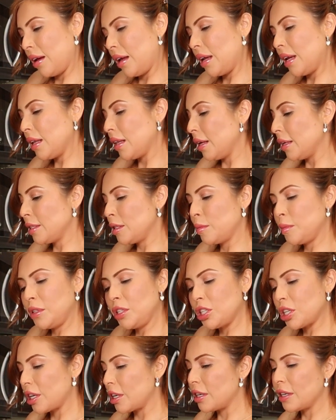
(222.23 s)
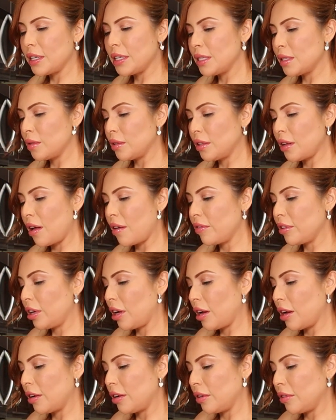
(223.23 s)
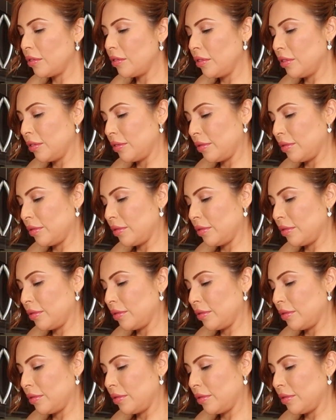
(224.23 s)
And I like to be generous with the avocado.